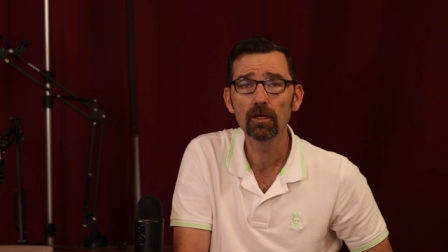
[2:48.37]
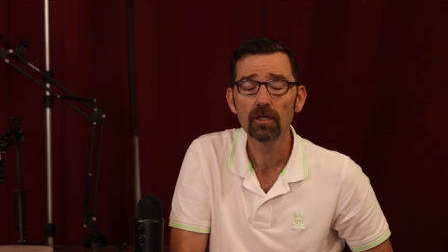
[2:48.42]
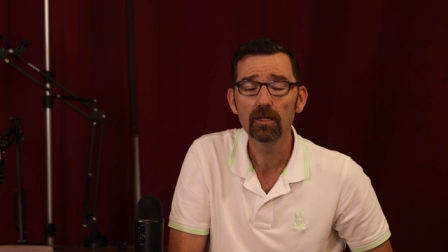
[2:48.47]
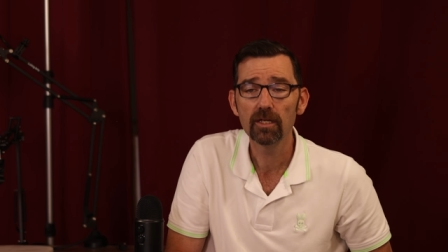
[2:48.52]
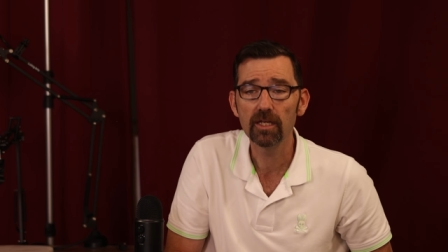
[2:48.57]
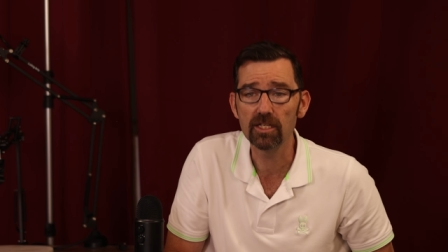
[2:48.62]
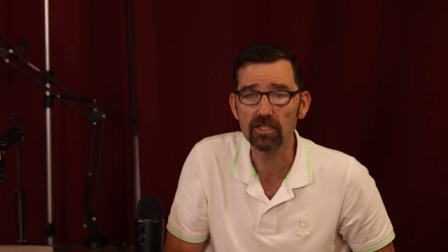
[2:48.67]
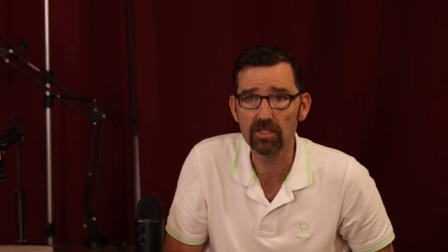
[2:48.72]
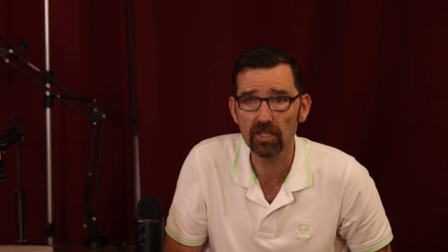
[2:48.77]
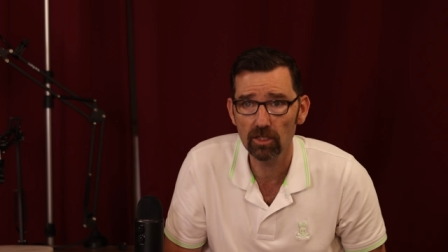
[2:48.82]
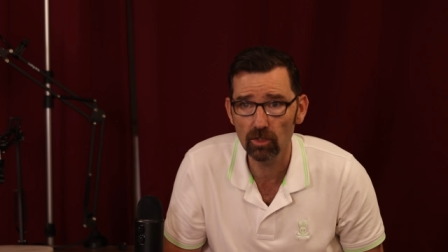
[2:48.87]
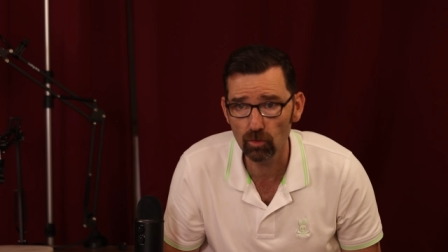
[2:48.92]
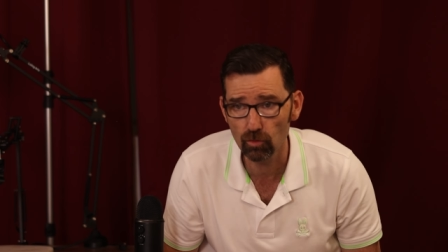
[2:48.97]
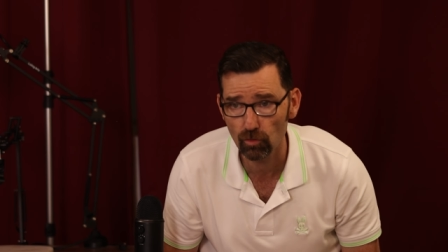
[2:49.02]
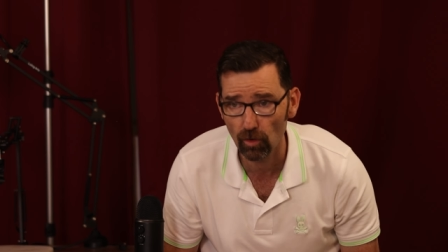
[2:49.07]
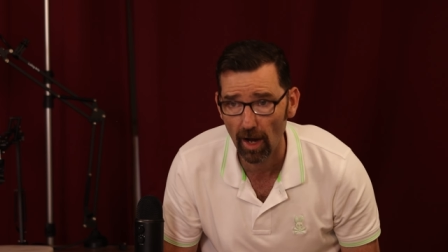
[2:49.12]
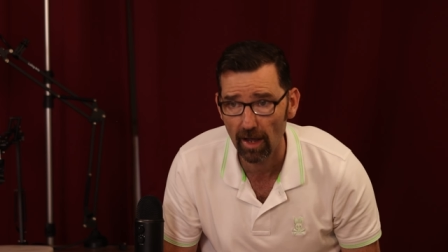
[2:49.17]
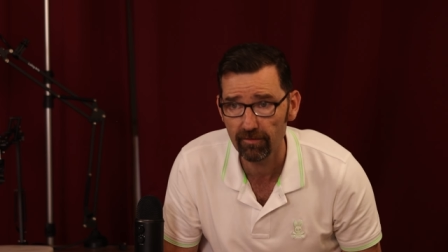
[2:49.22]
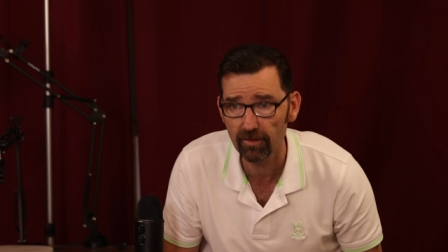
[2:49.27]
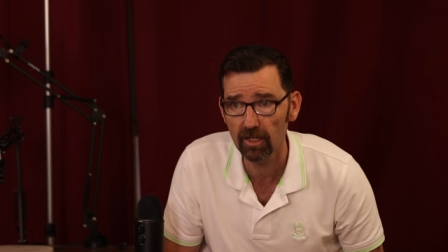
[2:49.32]
is that you
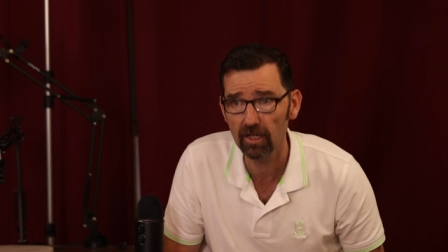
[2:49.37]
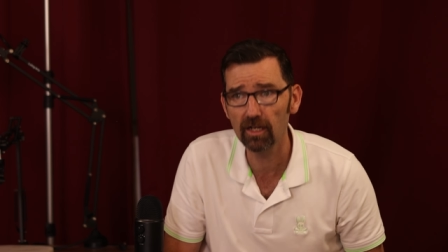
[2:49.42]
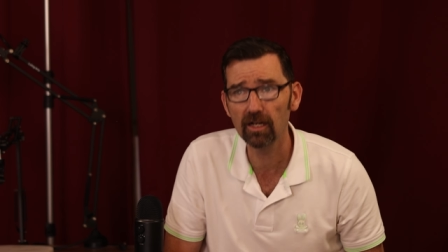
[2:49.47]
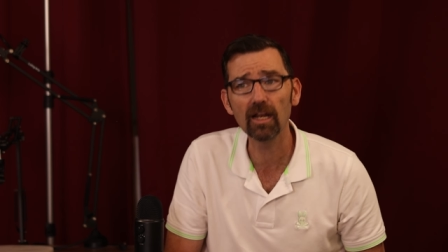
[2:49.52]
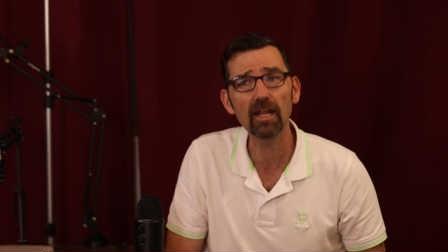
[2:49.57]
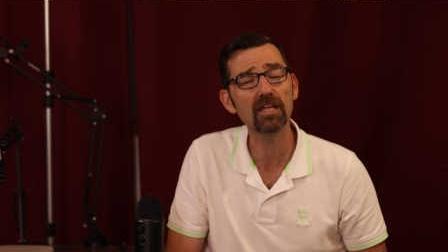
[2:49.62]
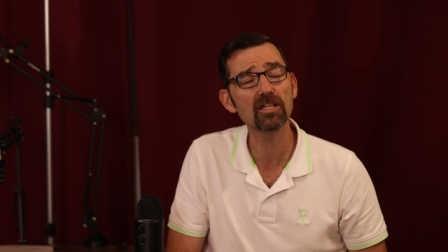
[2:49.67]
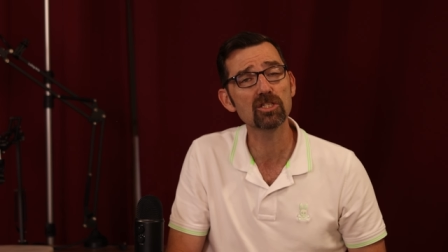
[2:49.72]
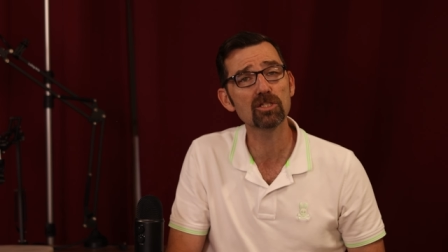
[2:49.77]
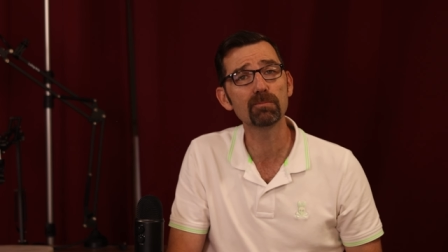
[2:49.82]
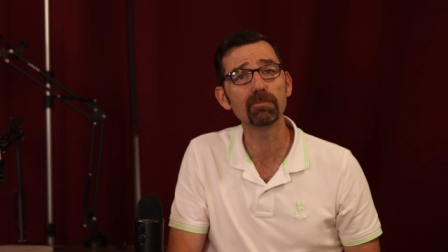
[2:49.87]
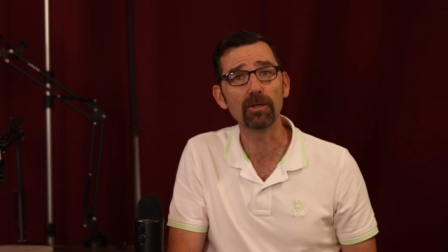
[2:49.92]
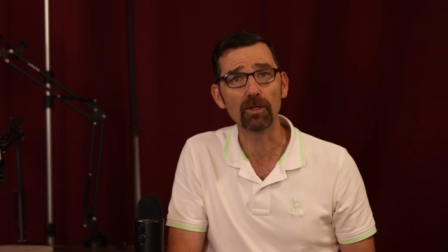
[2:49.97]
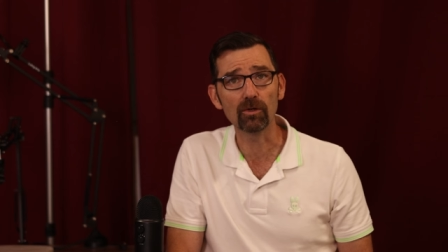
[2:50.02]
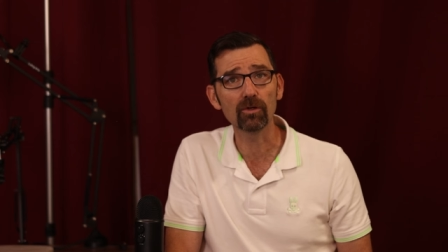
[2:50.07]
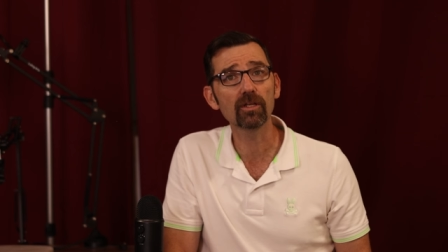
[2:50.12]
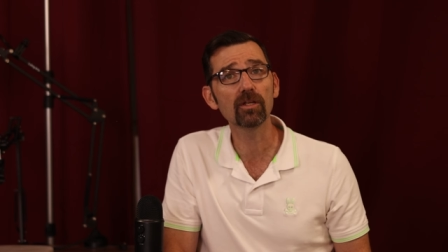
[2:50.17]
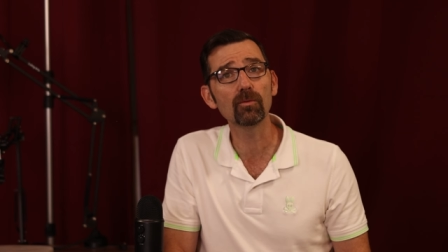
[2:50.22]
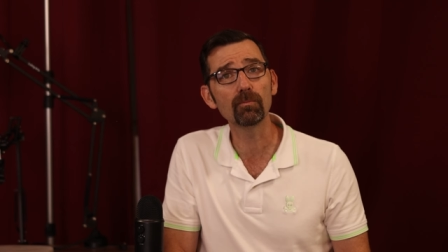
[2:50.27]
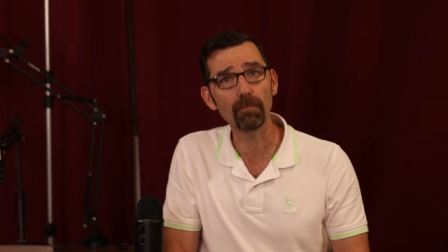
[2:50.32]
drive it in a
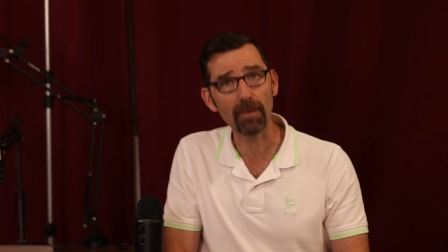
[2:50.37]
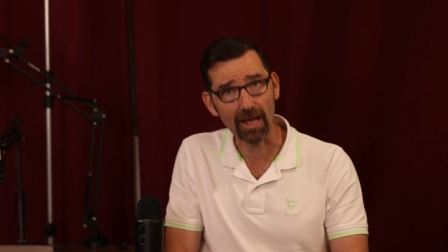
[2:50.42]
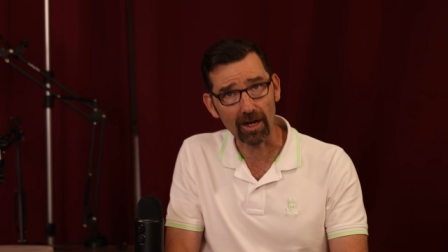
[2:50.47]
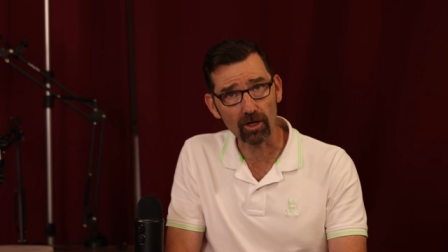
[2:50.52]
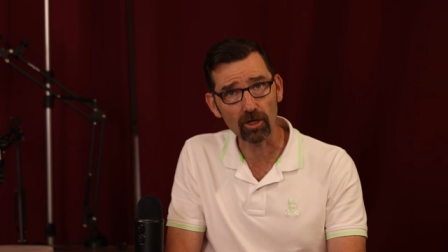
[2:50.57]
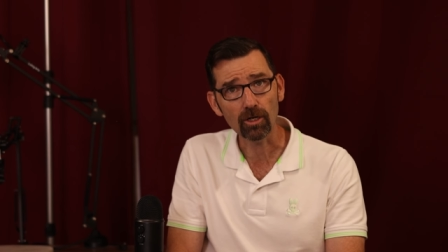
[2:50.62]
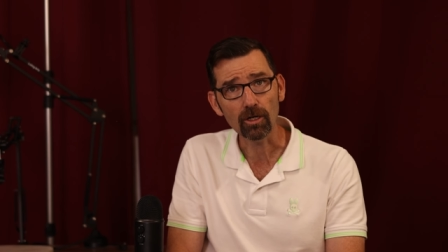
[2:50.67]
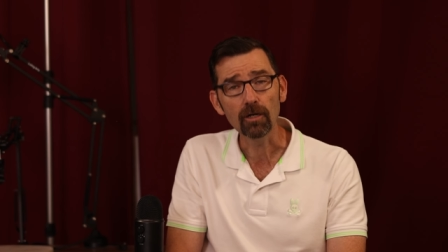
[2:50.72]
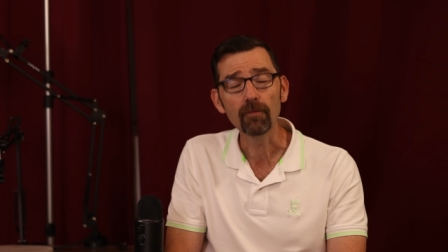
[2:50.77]
spirited manner.